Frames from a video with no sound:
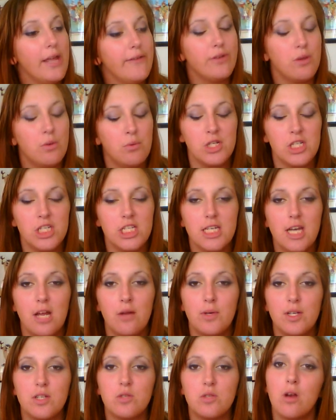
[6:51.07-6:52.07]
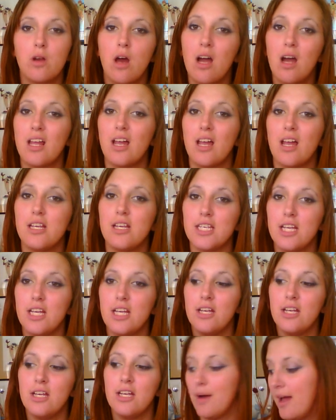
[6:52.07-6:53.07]
If you want to know which one I go
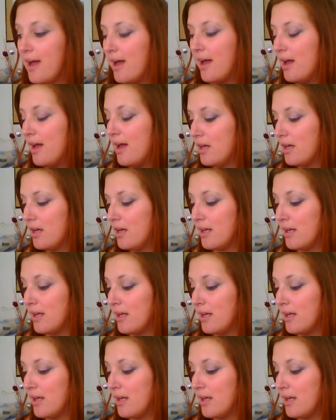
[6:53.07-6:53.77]
to, where,